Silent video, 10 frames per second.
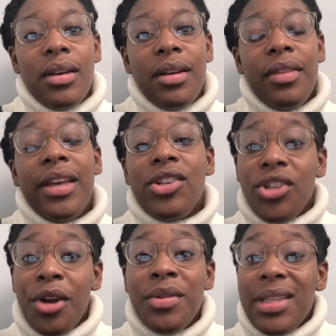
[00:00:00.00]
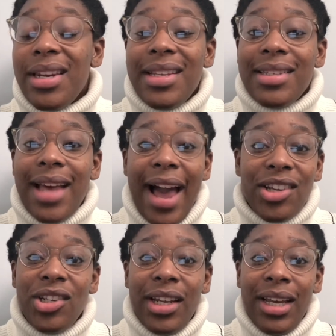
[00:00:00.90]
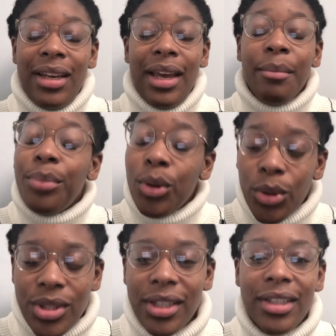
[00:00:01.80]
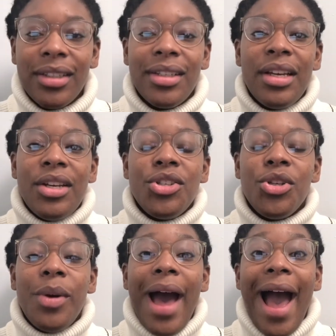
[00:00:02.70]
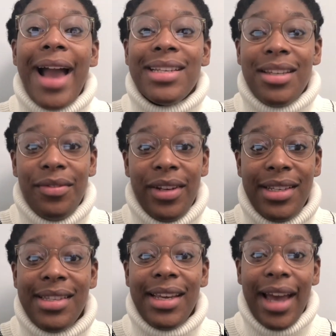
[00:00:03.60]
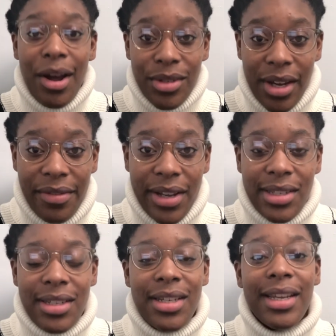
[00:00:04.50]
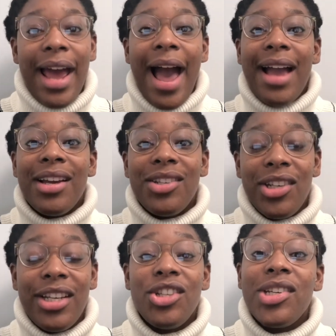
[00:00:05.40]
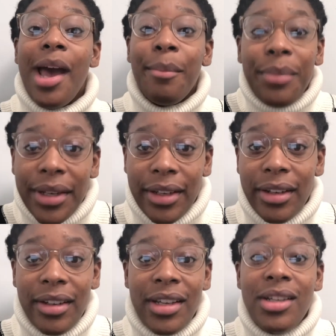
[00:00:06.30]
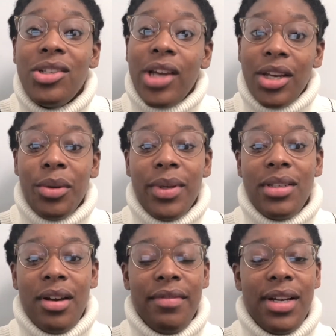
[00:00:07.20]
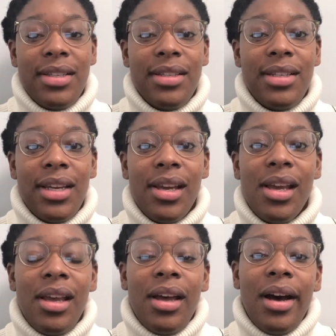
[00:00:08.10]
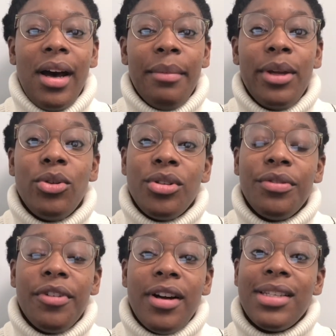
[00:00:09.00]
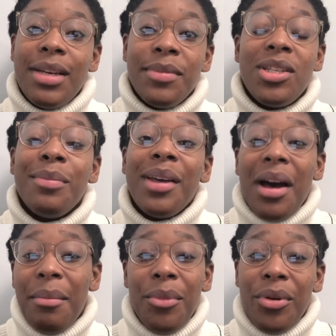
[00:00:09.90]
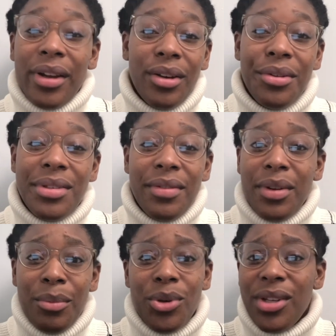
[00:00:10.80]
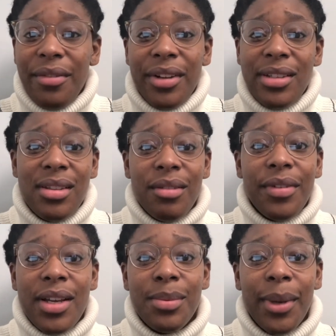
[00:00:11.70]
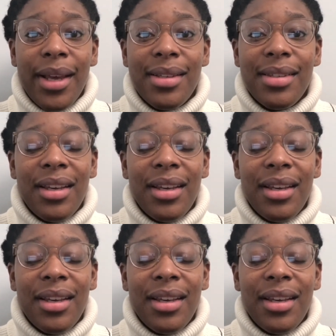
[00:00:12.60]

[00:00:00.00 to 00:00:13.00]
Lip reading: This shows that it's actually important to actively seek out diversity and actually champion genuine diversity in order for our teams to become more inclusive and more diverse in the first place.